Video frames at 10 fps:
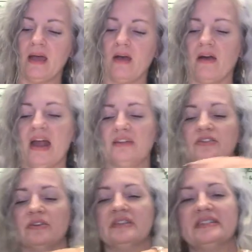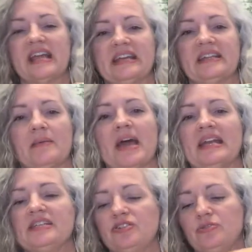All right. And you can say to them, I
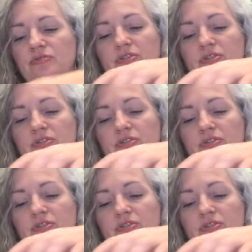need you